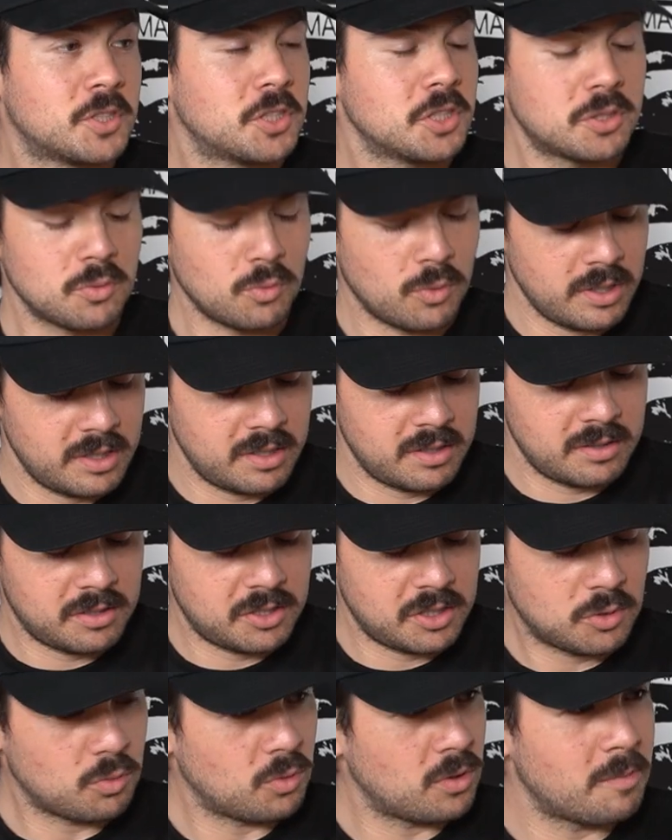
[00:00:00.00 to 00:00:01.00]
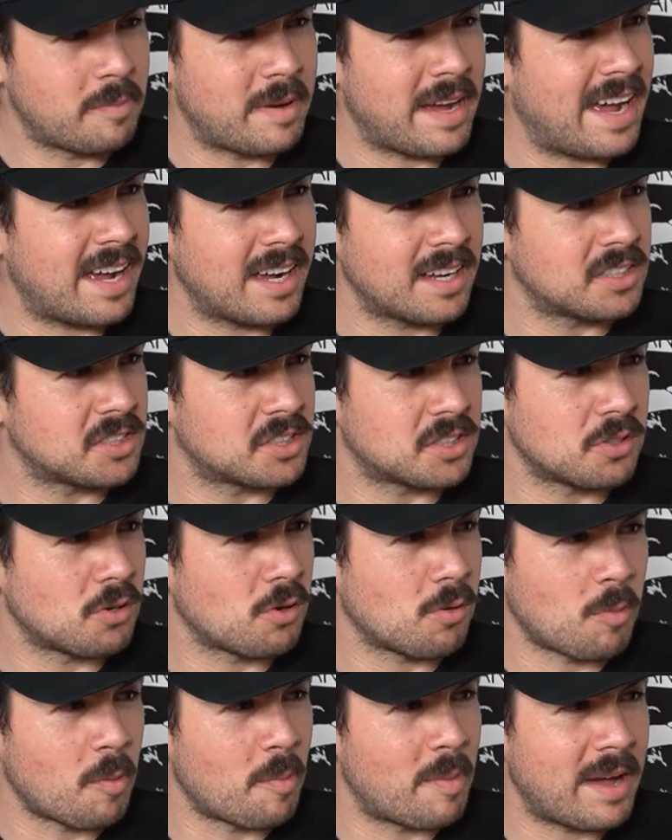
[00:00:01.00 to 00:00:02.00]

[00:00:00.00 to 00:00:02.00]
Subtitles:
Just one bag. Just a normal